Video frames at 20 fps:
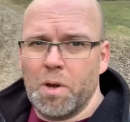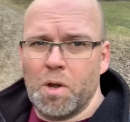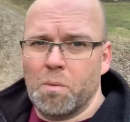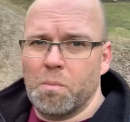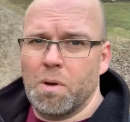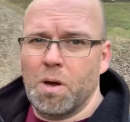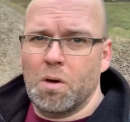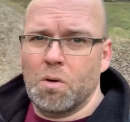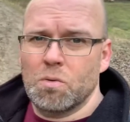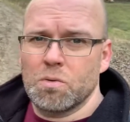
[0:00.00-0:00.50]

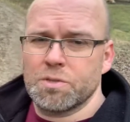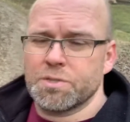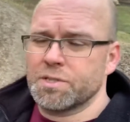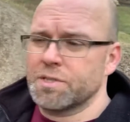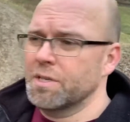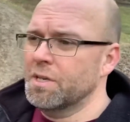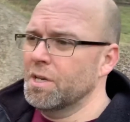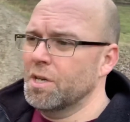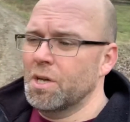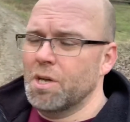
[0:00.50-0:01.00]

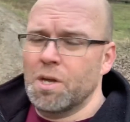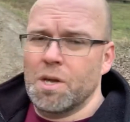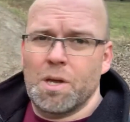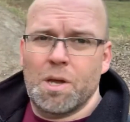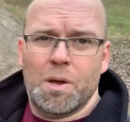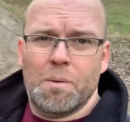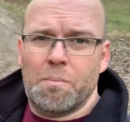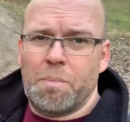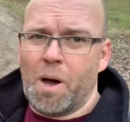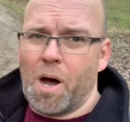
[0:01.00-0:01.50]
bolts,
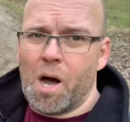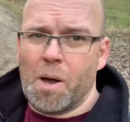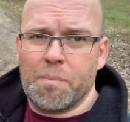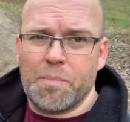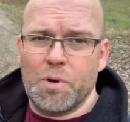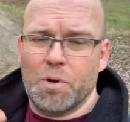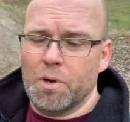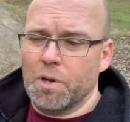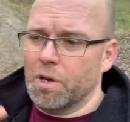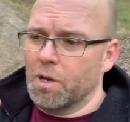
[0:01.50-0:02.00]
pop
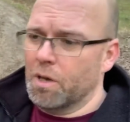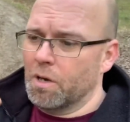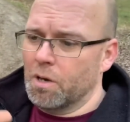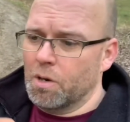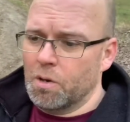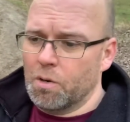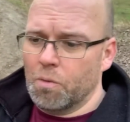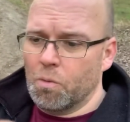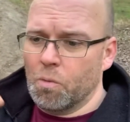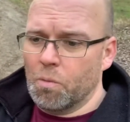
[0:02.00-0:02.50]
your little
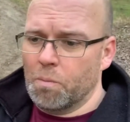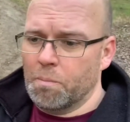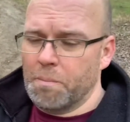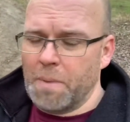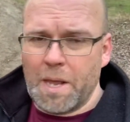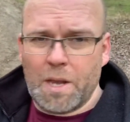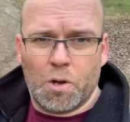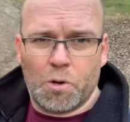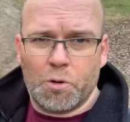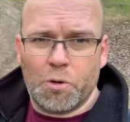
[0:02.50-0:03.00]

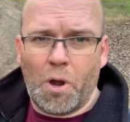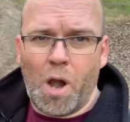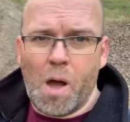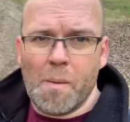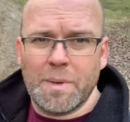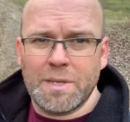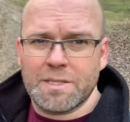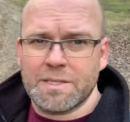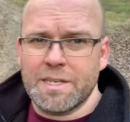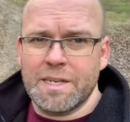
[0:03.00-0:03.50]
metal
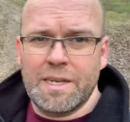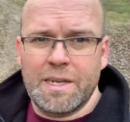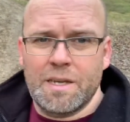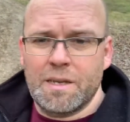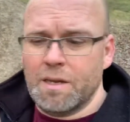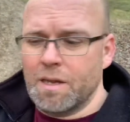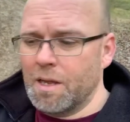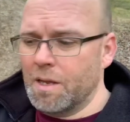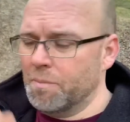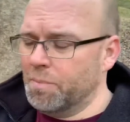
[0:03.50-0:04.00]
grommets
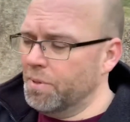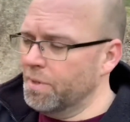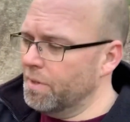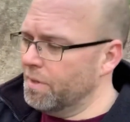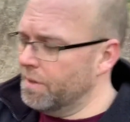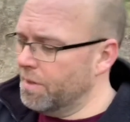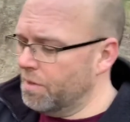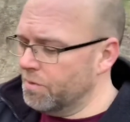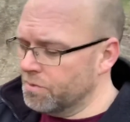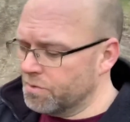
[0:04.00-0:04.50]
in, and
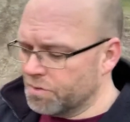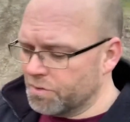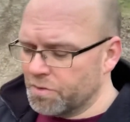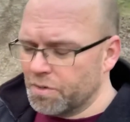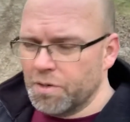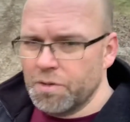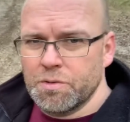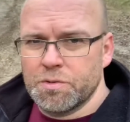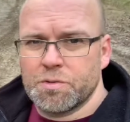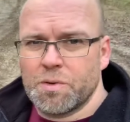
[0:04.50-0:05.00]
put those
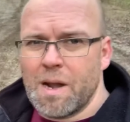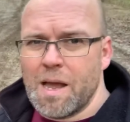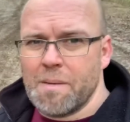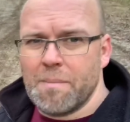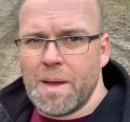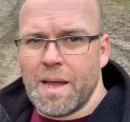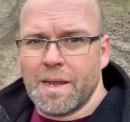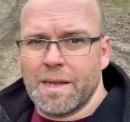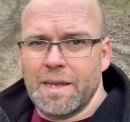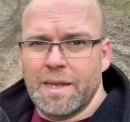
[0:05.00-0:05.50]
screws right
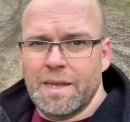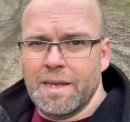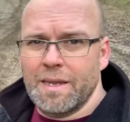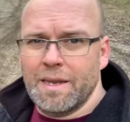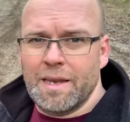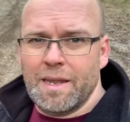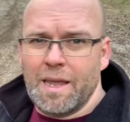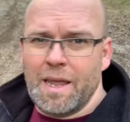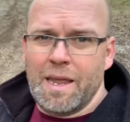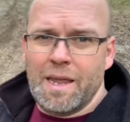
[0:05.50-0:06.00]
back
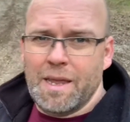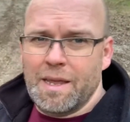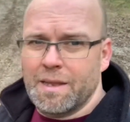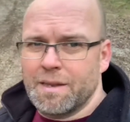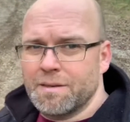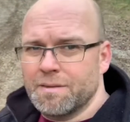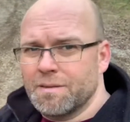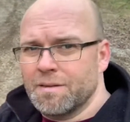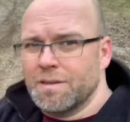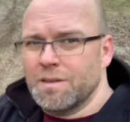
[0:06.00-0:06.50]
in,
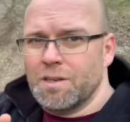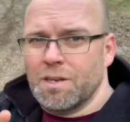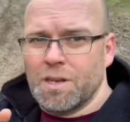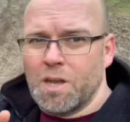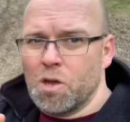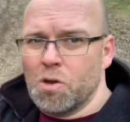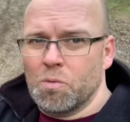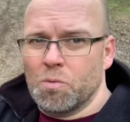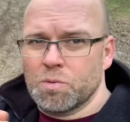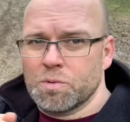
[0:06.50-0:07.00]
and you
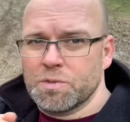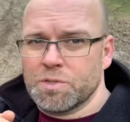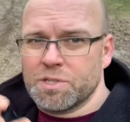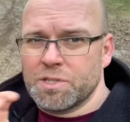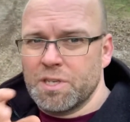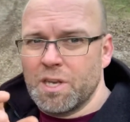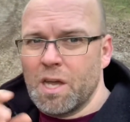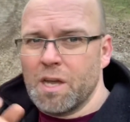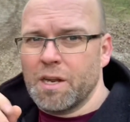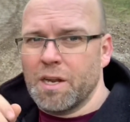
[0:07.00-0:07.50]
know,
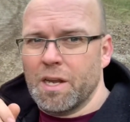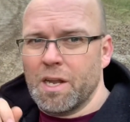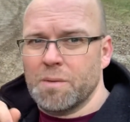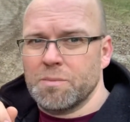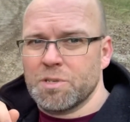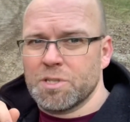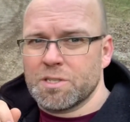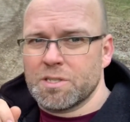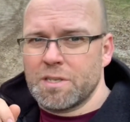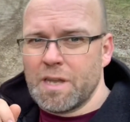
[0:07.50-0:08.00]
snug it up
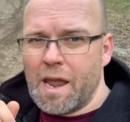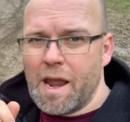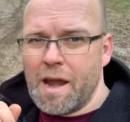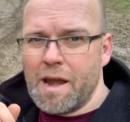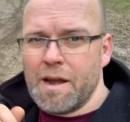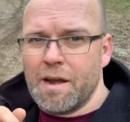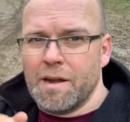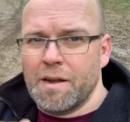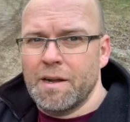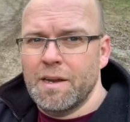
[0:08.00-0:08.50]
just a
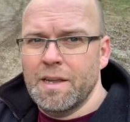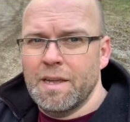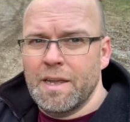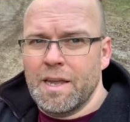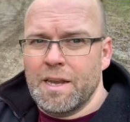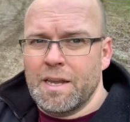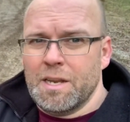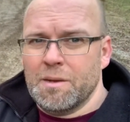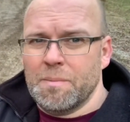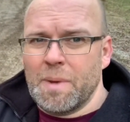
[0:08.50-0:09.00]
hair,
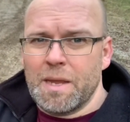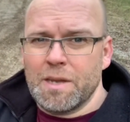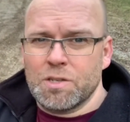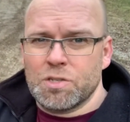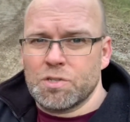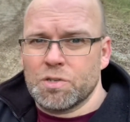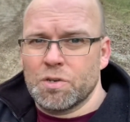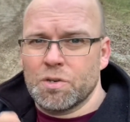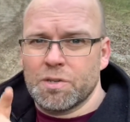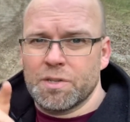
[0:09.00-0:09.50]
and then make
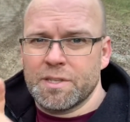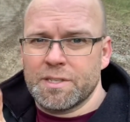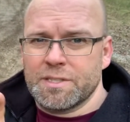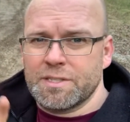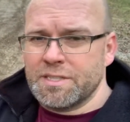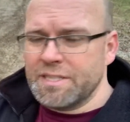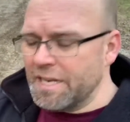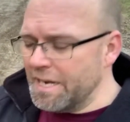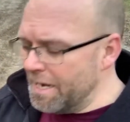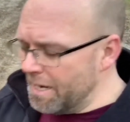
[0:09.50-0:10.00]
sure the
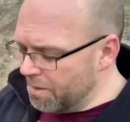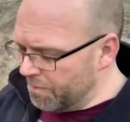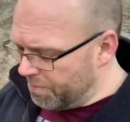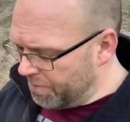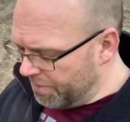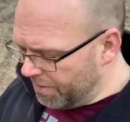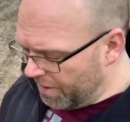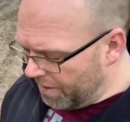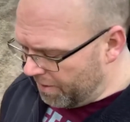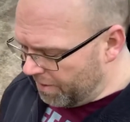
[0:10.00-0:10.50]
tip
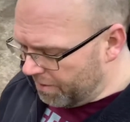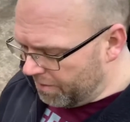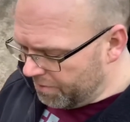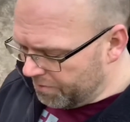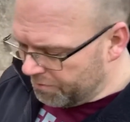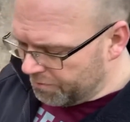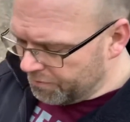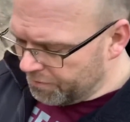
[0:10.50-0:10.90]
of